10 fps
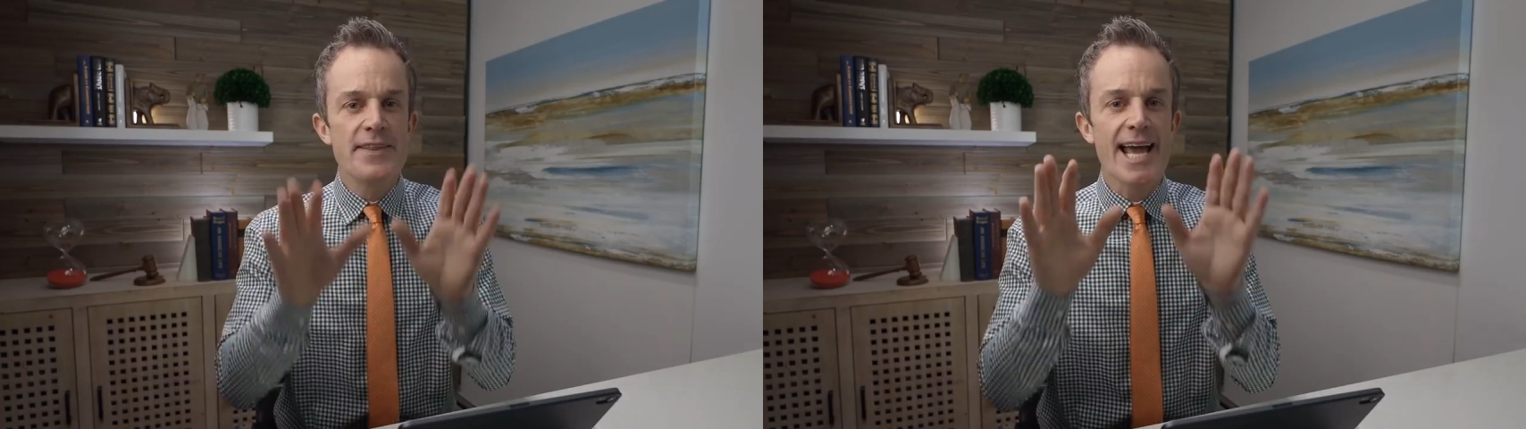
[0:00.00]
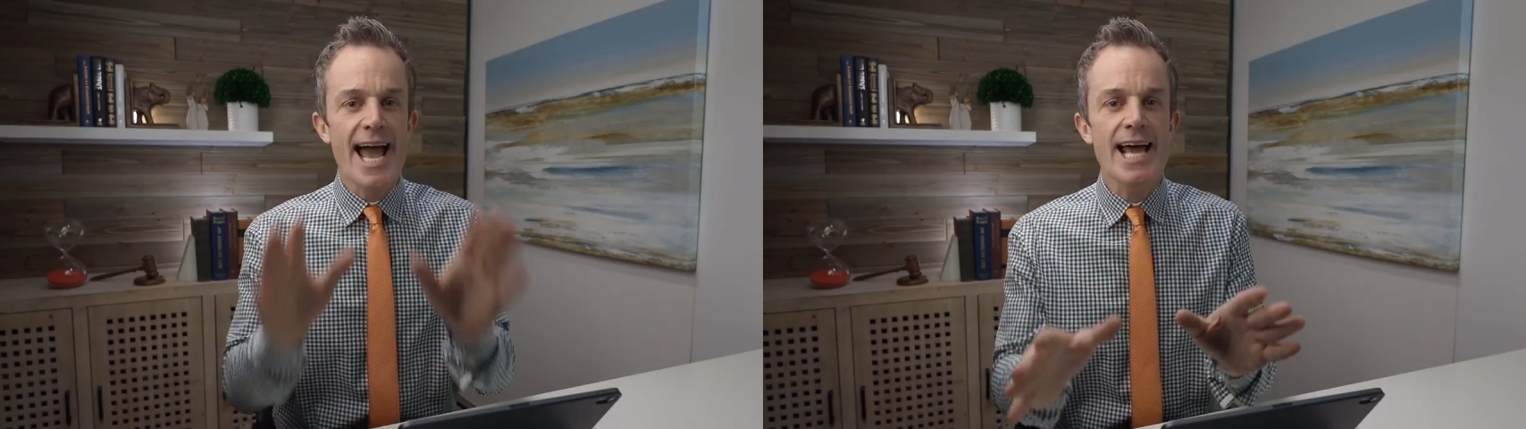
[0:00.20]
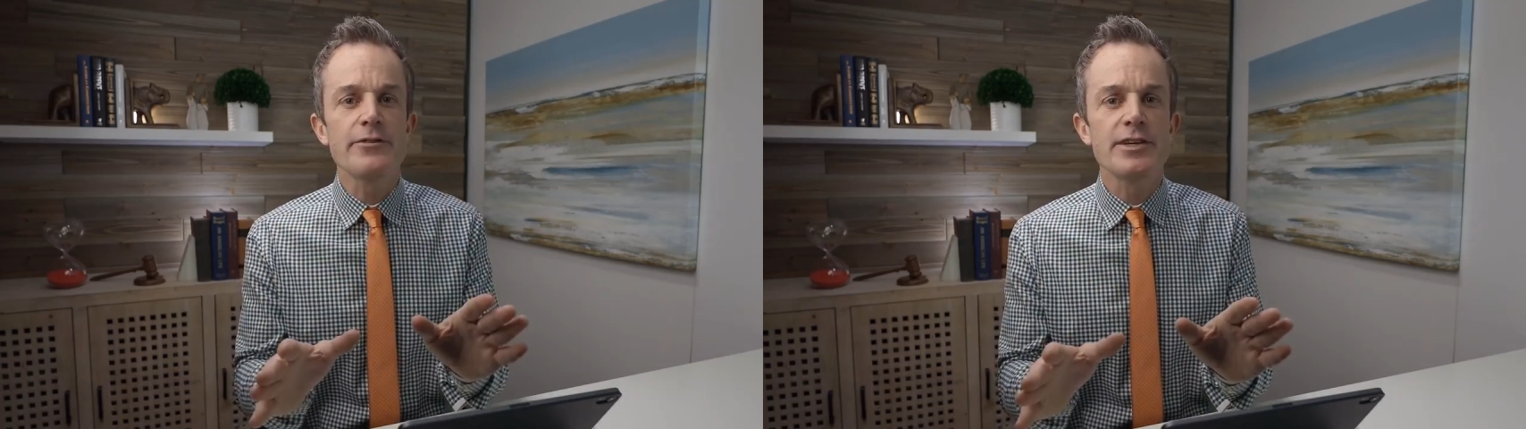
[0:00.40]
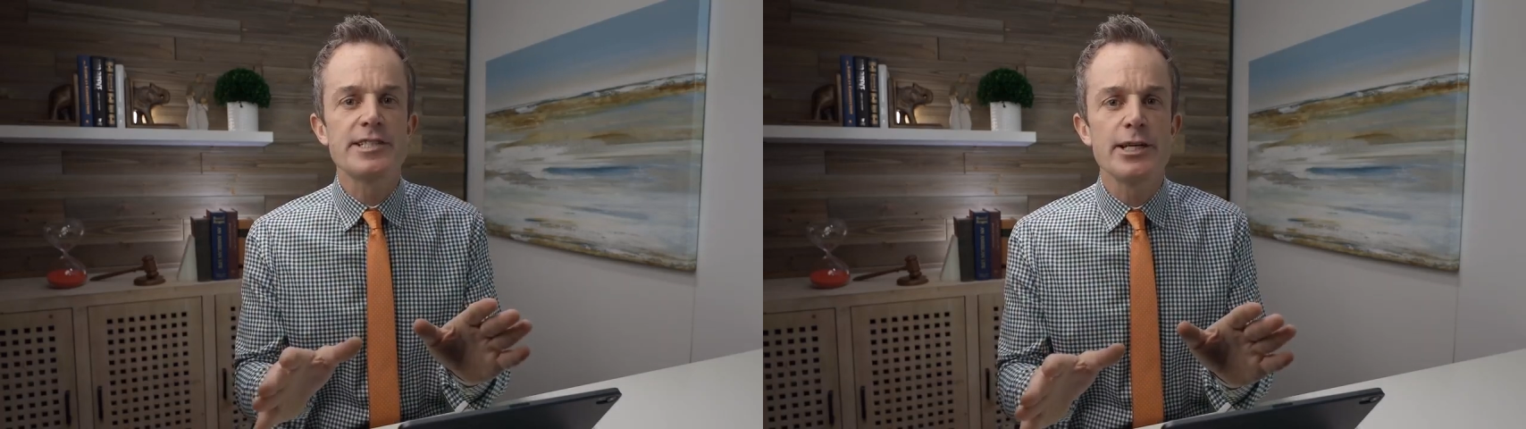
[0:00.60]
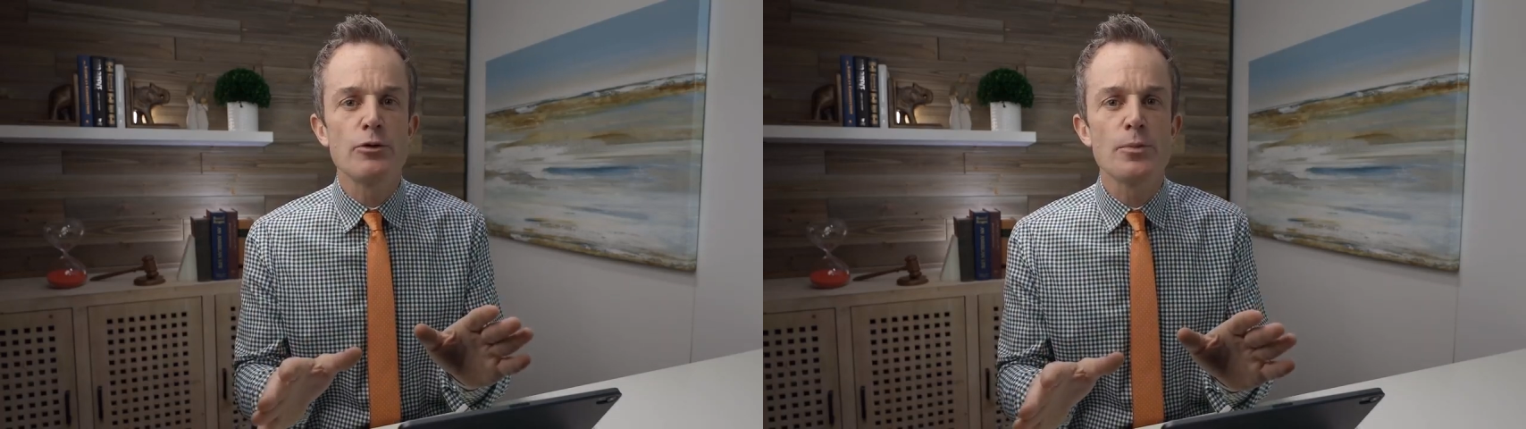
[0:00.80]
The
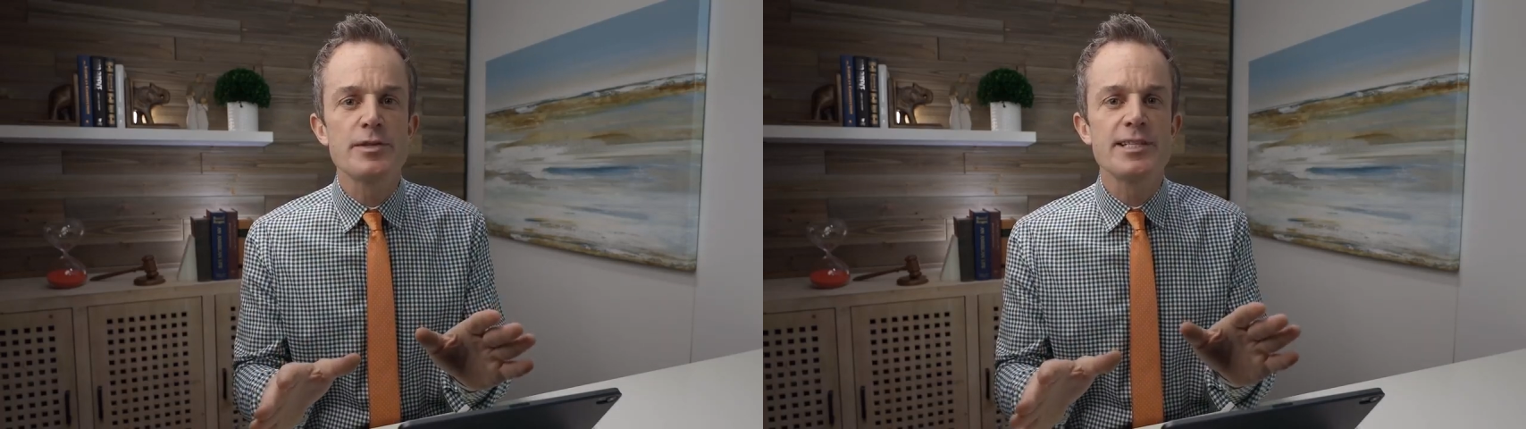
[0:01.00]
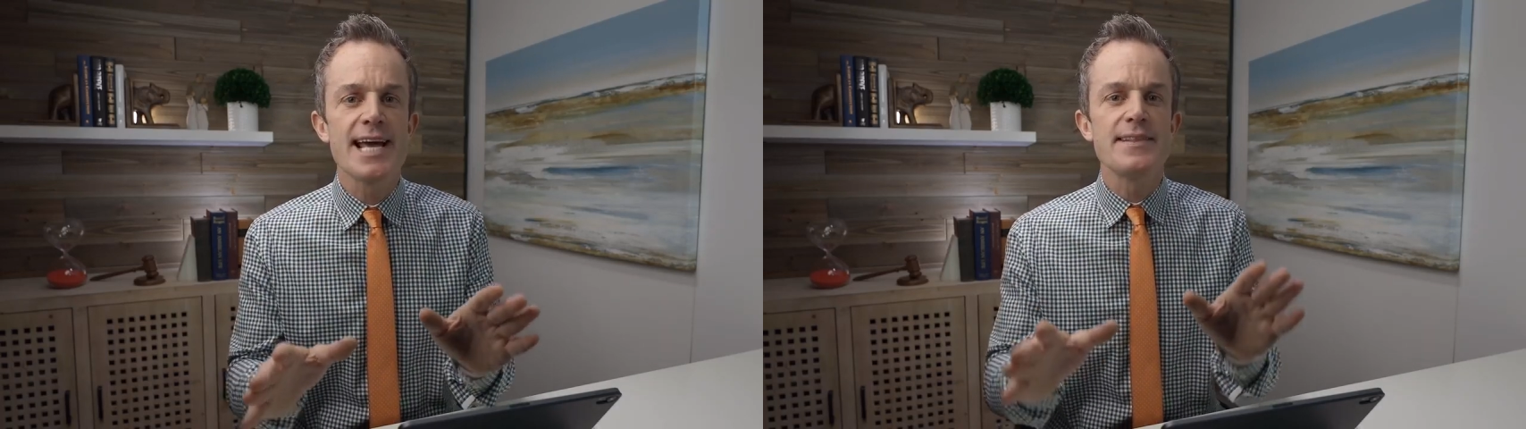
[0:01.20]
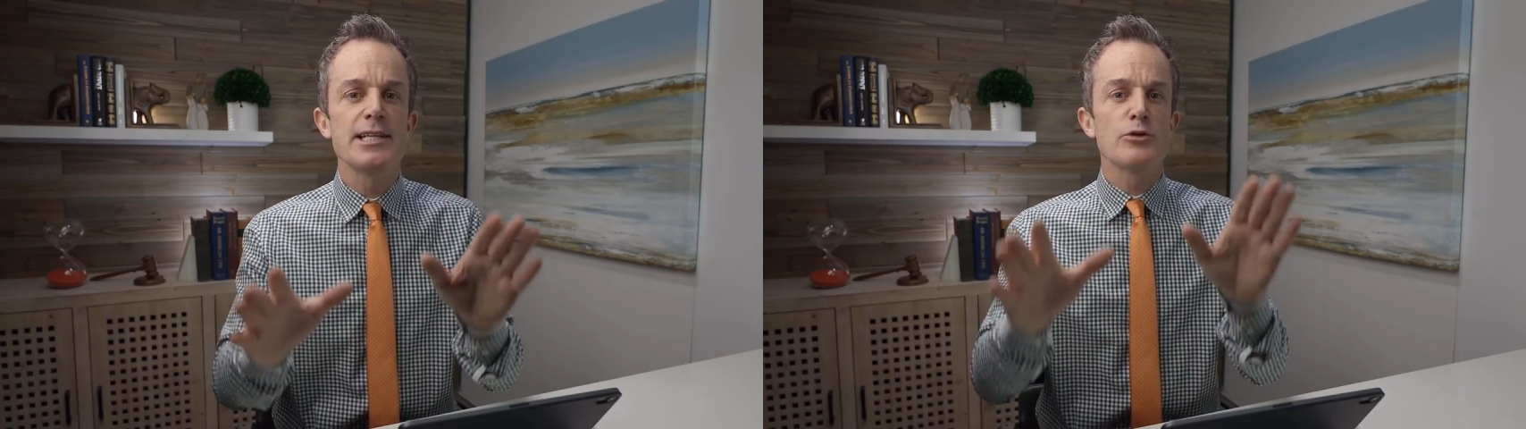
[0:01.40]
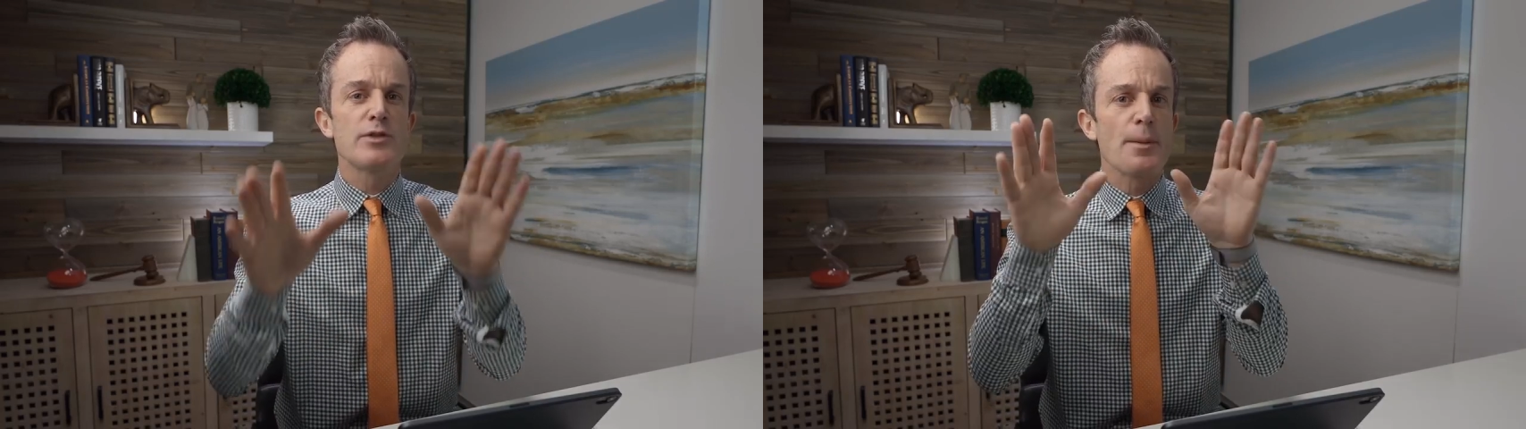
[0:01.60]
advocacy group said that this was